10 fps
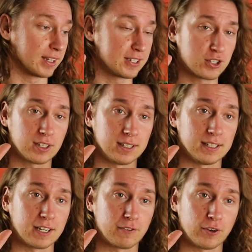literally
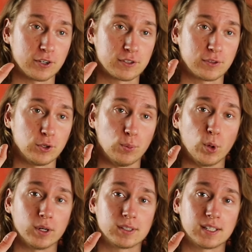like first few
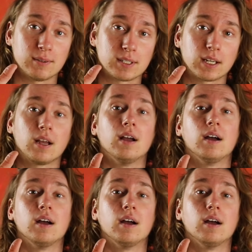words and I was like,